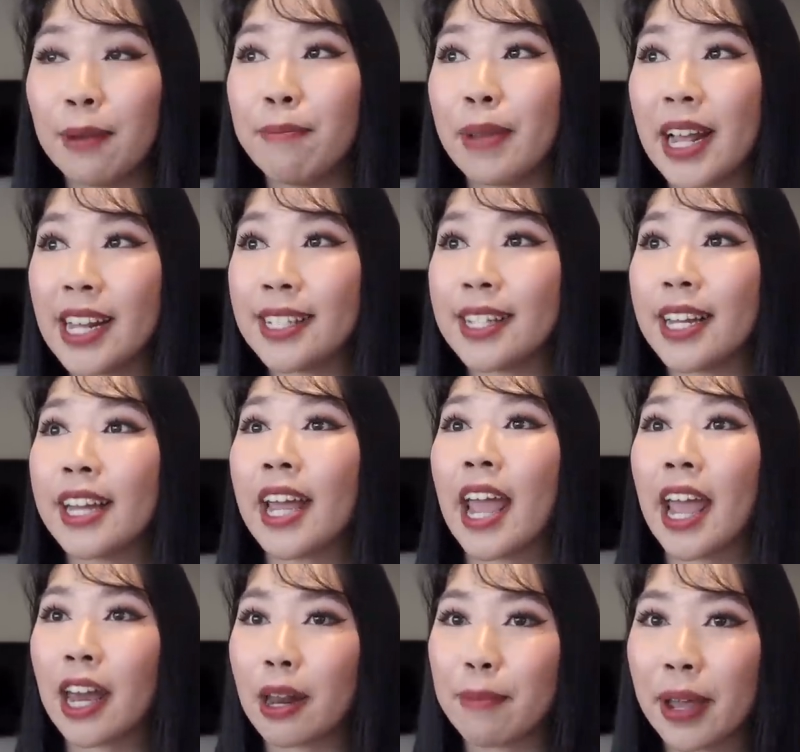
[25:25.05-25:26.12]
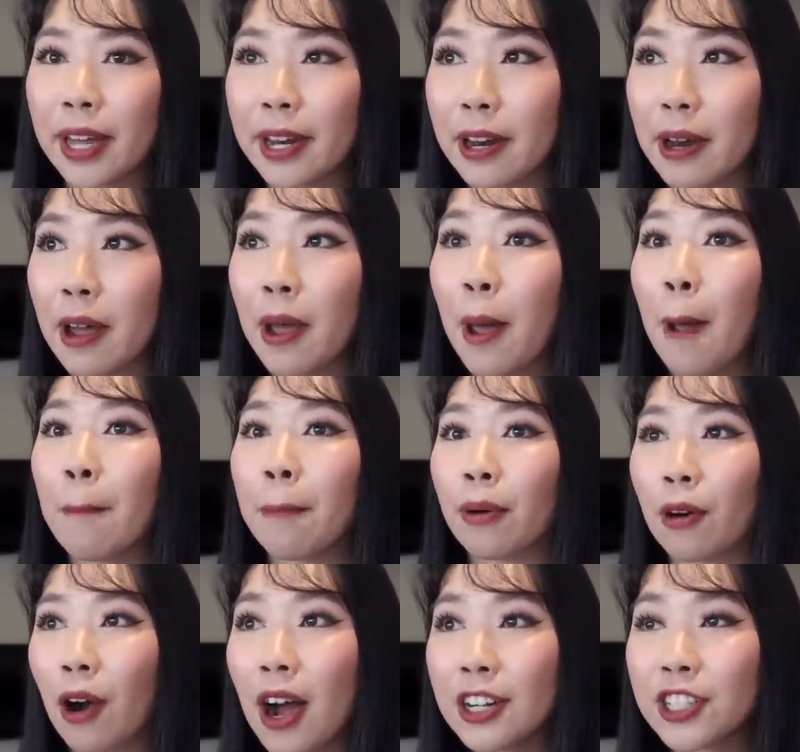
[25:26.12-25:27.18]
amazing animated
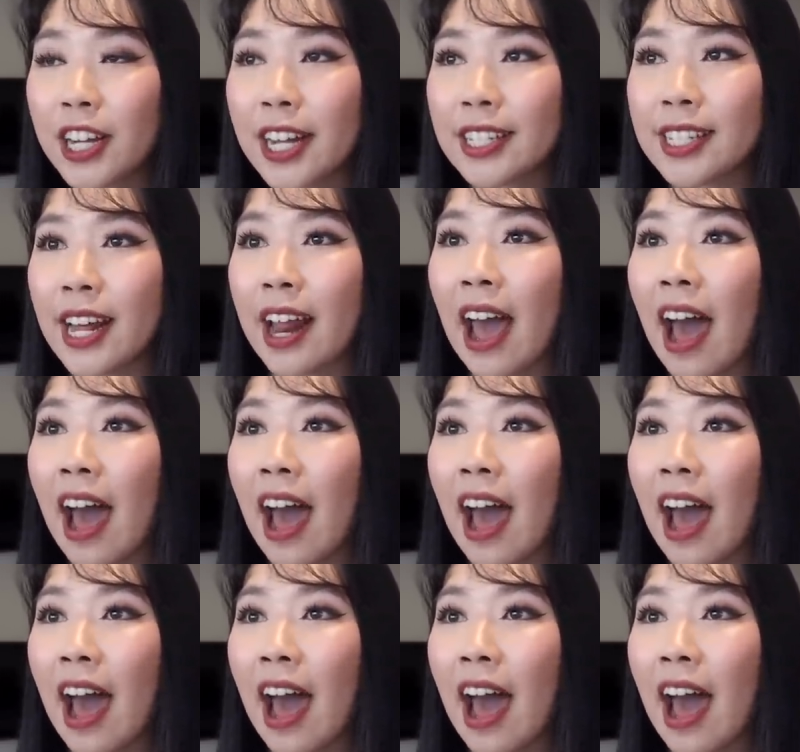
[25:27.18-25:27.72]
projects that